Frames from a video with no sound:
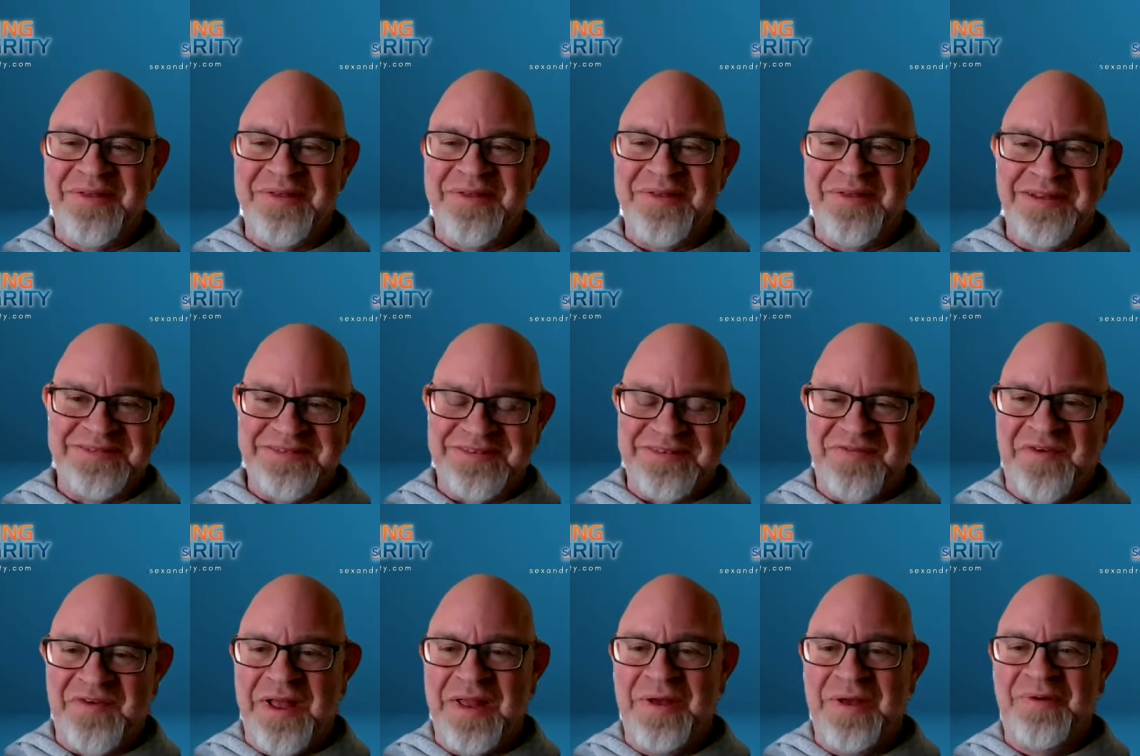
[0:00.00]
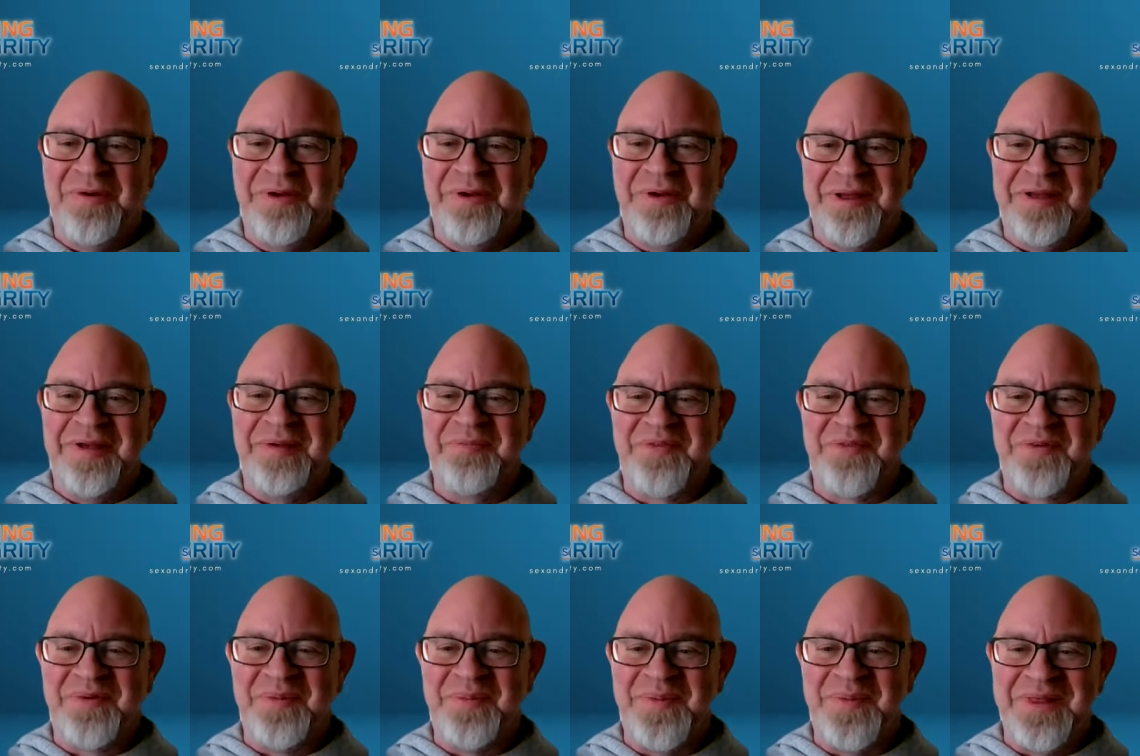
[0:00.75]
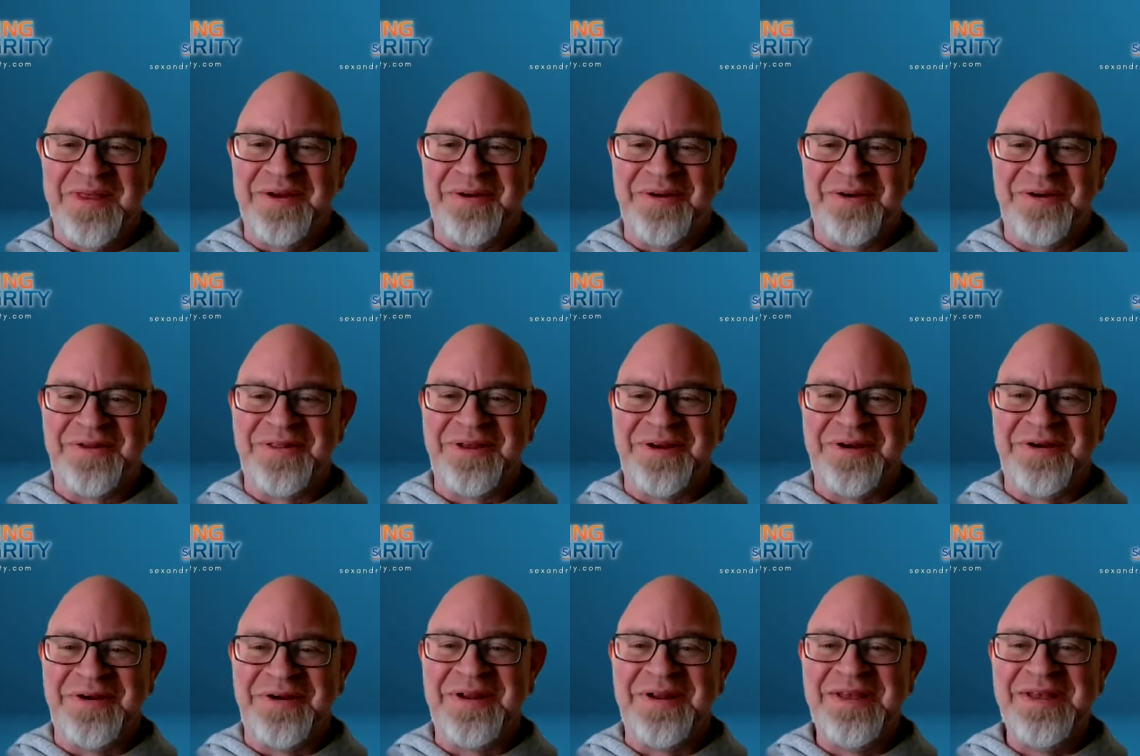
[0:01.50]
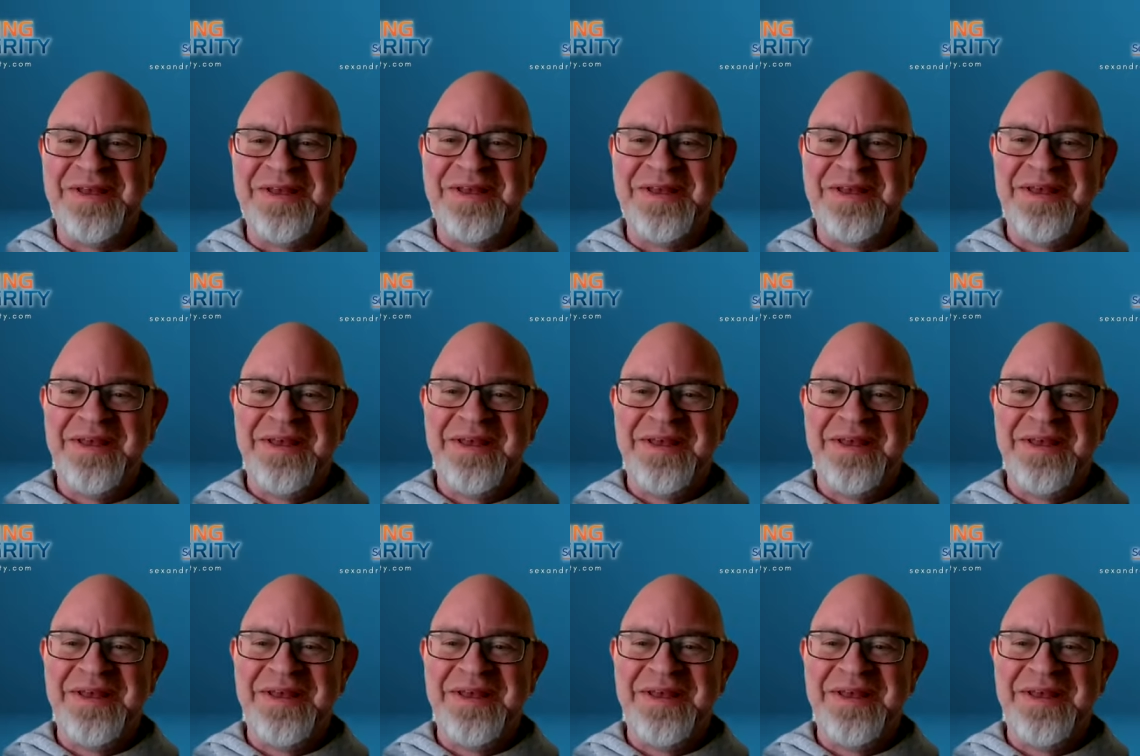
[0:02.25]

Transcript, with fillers: Oh, that's just a follow up from me earlier.